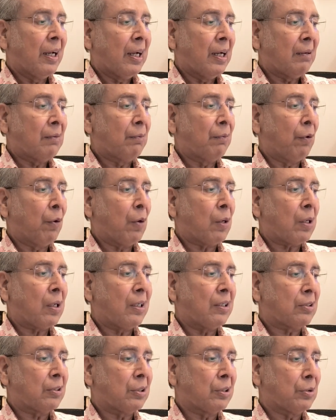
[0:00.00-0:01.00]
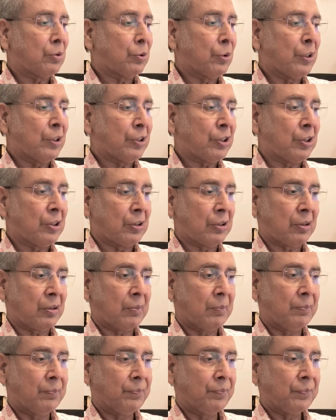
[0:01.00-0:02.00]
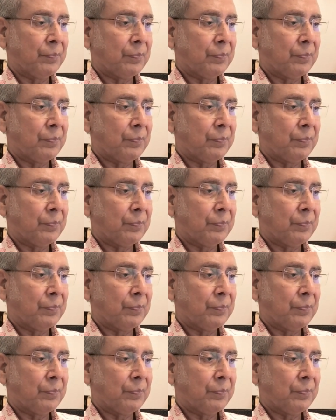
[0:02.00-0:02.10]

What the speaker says: and war like situations.